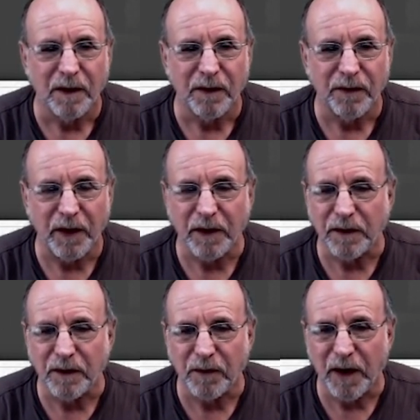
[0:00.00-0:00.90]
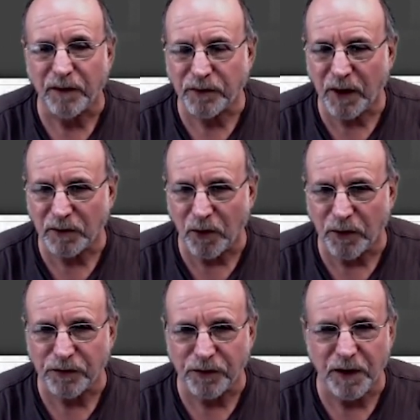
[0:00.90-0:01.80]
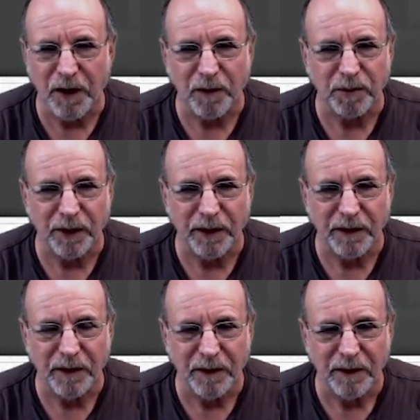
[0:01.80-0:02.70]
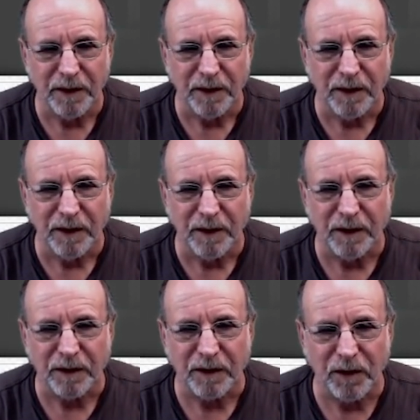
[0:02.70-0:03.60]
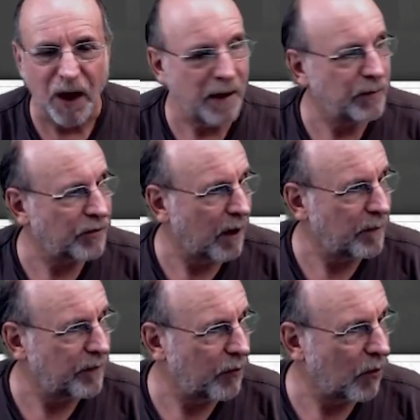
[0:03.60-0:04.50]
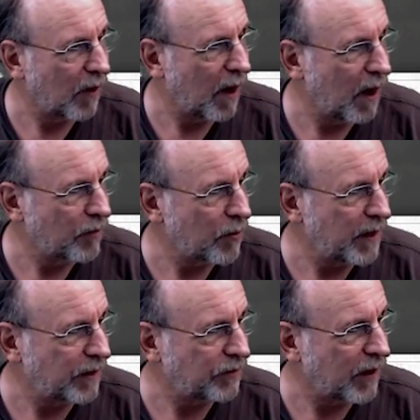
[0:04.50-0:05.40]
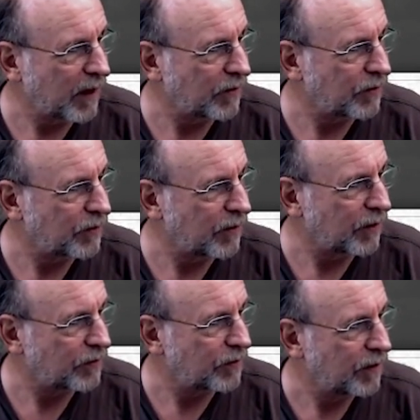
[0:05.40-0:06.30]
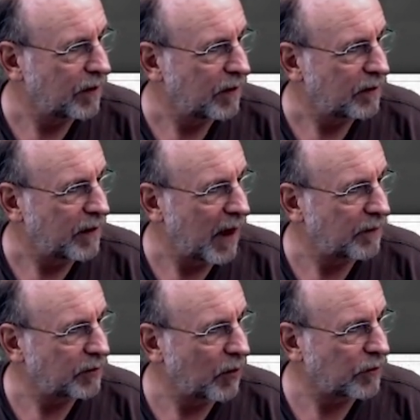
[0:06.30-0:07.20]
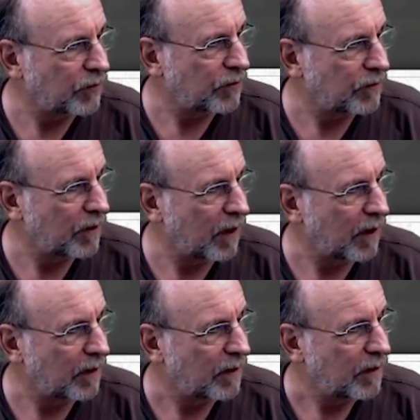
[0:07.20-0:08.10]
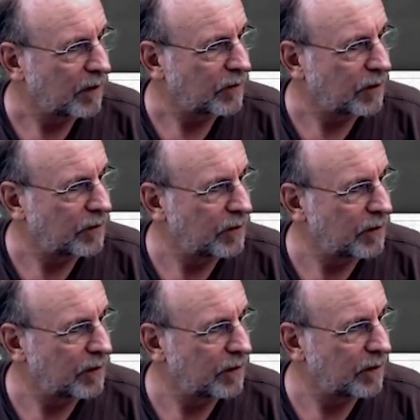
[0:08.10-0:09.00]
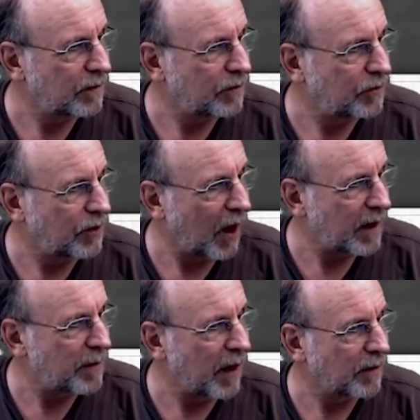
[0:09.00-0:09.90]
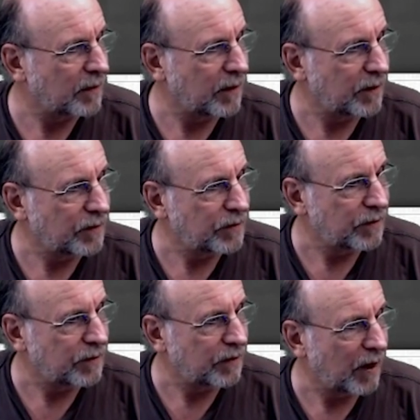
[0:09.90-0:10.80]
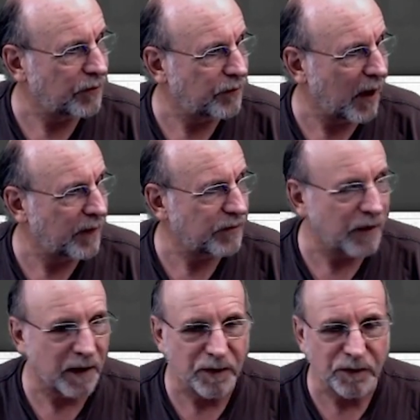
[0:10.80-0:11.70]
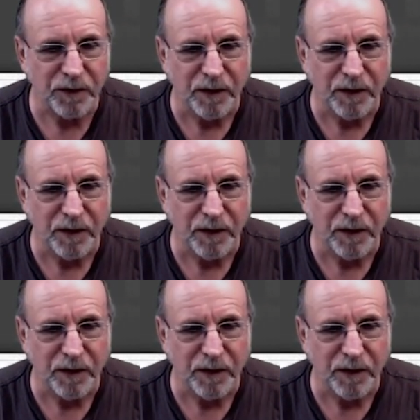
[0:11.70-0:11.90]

Then, after I launch the airplane, it climbs up for however many seconds this nav launch uh, timeout is, in case five seconds,